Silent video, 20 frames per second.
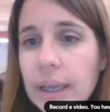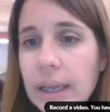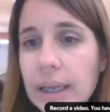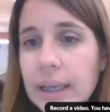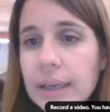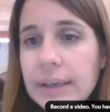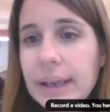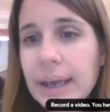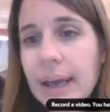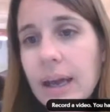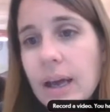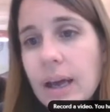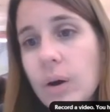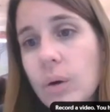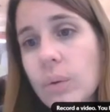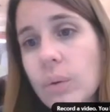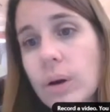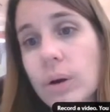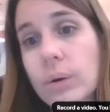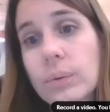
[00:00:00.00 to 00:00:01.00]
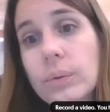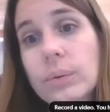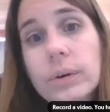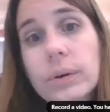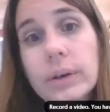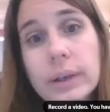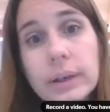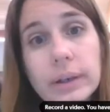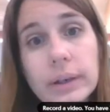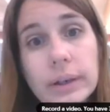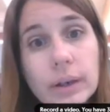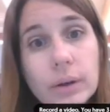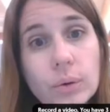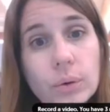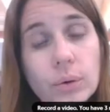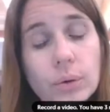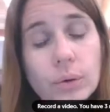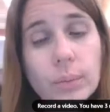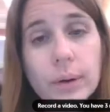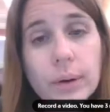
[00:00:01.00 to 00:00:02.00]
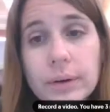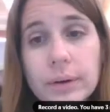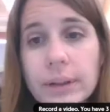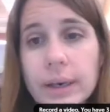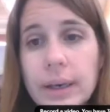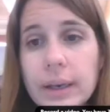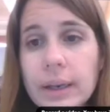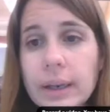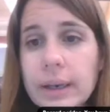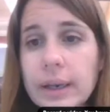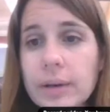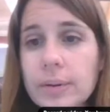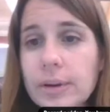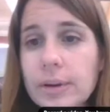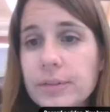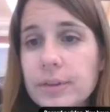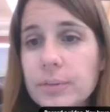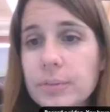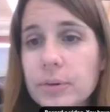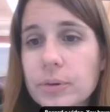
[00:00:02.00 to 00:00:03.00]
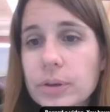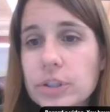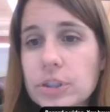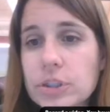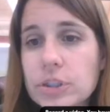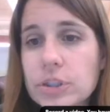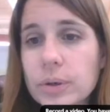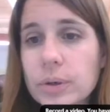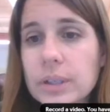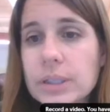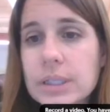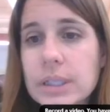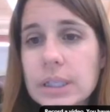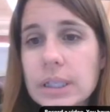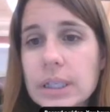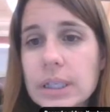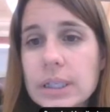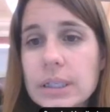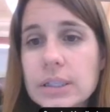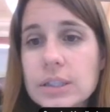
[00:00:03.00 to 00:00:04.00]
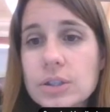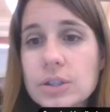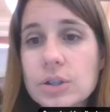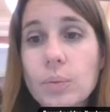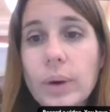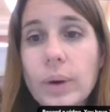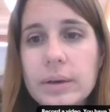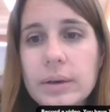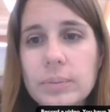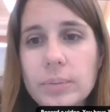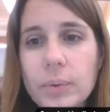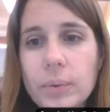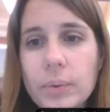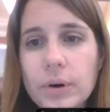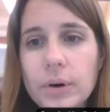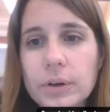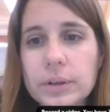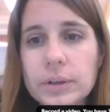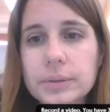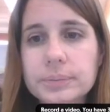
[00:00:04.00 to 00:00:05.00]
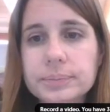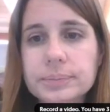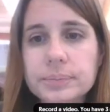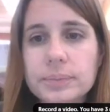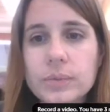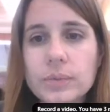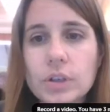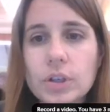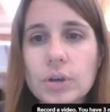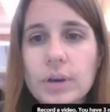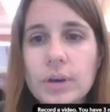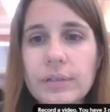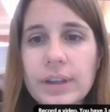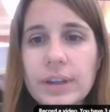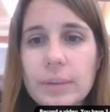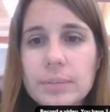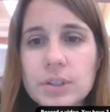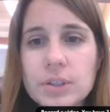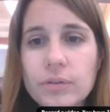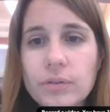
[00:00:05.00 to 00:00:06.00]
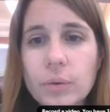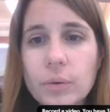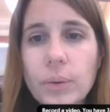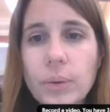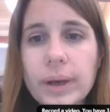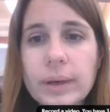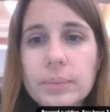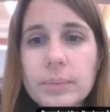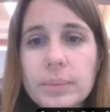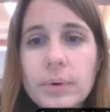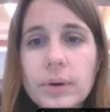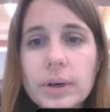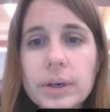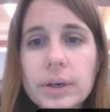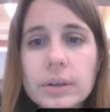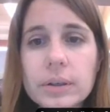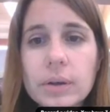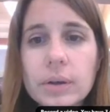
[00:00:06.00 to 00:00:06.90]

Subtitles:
Now, a really cool part that I like about Flipgrid Shorts is the whiteboard. You have the option of a whiteboard